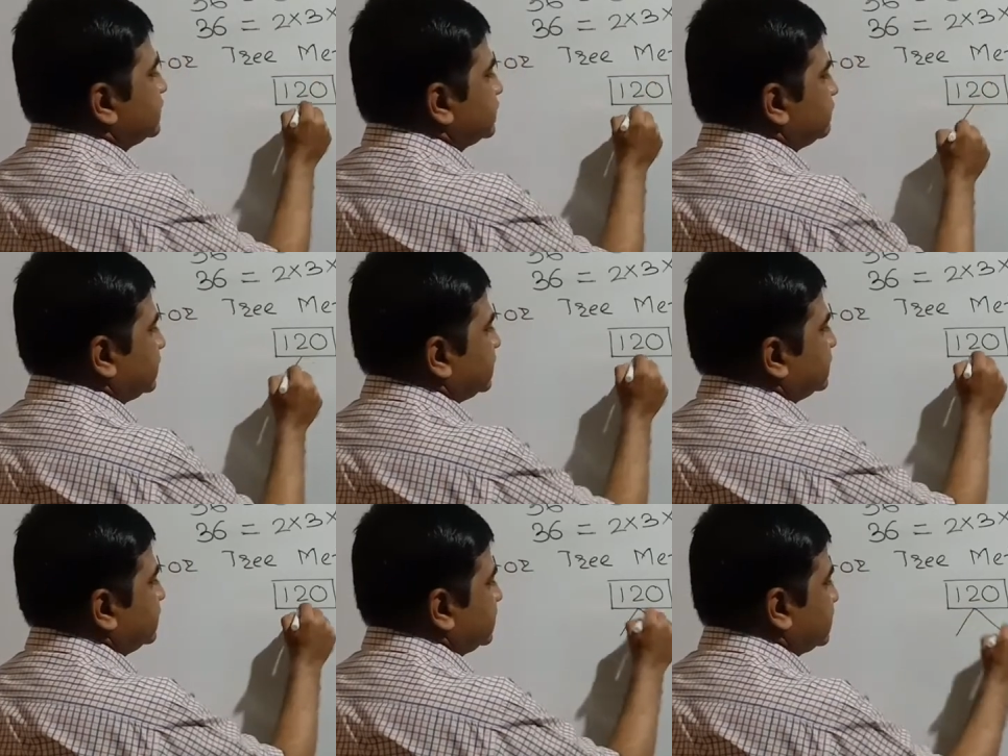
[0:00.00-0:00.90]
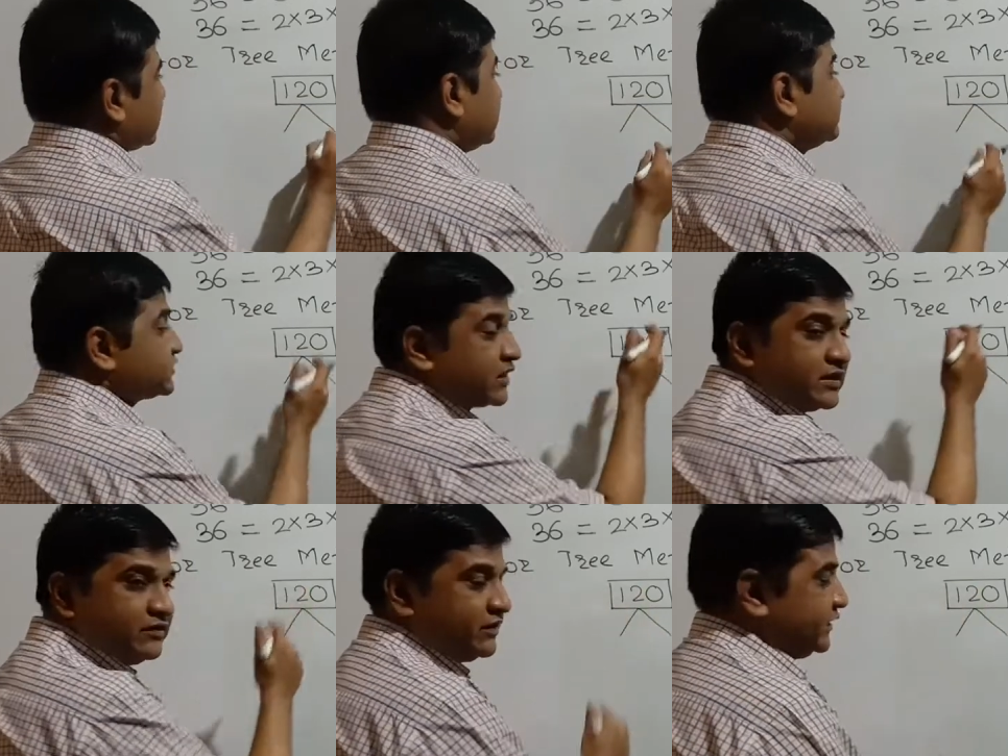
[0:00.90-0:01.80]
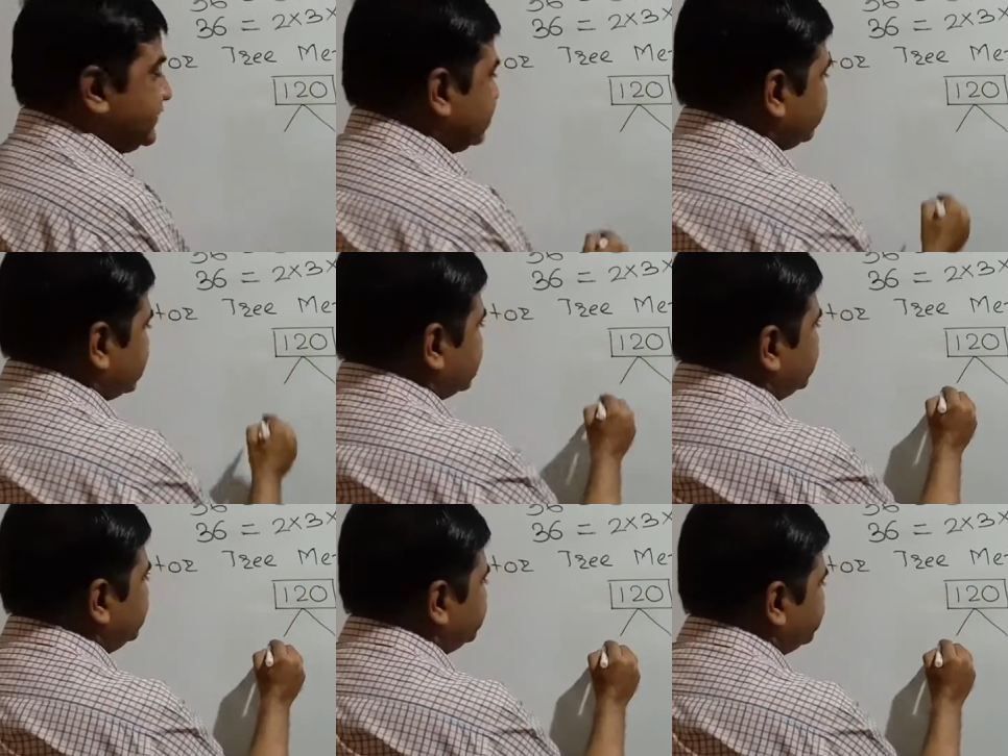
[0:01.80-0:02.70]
well, I will start dividing it with 2.